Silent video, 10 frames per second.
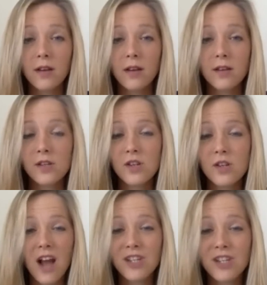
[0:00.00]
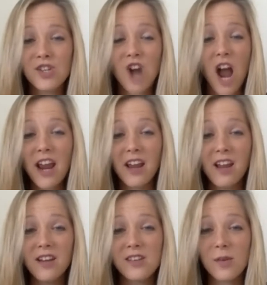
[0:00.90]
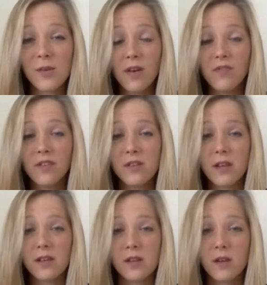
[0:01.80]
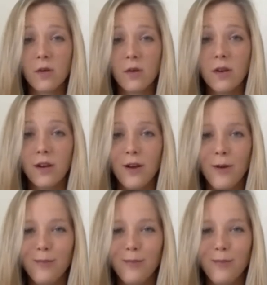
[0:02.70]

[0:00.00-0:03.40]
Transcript: just try it, see what it feels like to you, you know?